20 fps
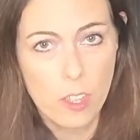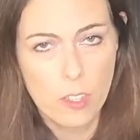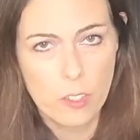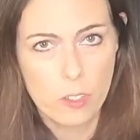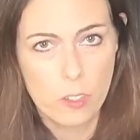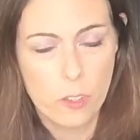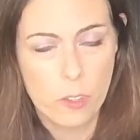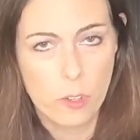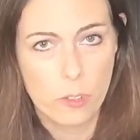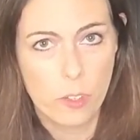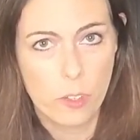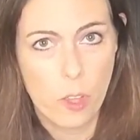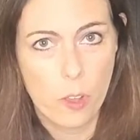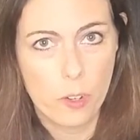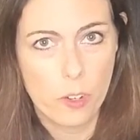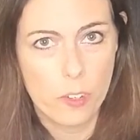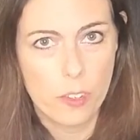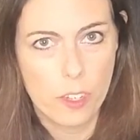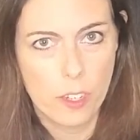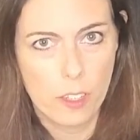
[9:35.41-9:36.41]
so they're
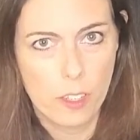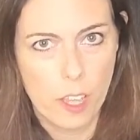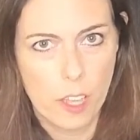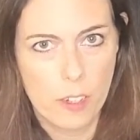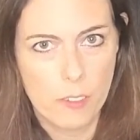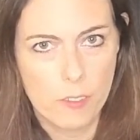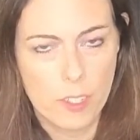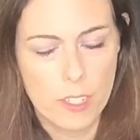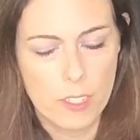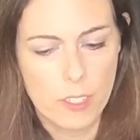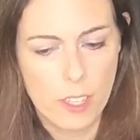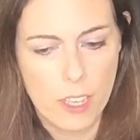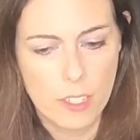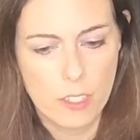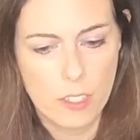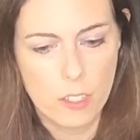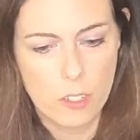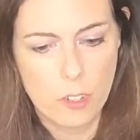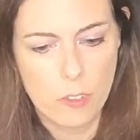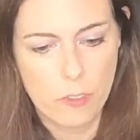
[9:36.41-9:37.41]
longer than a lot of these
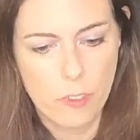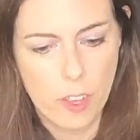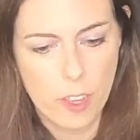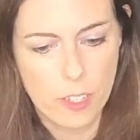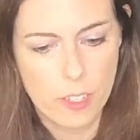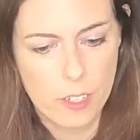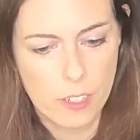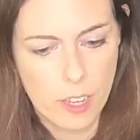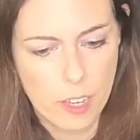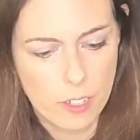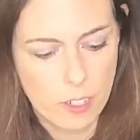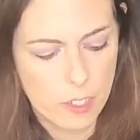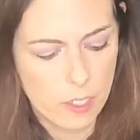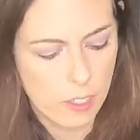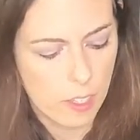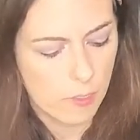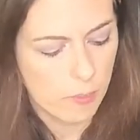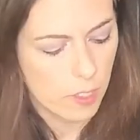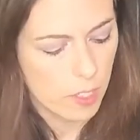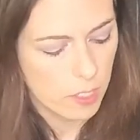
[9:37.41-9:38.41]
lights that you find, and I
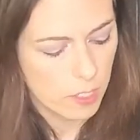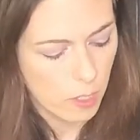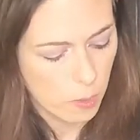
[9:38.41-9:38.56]
just love these.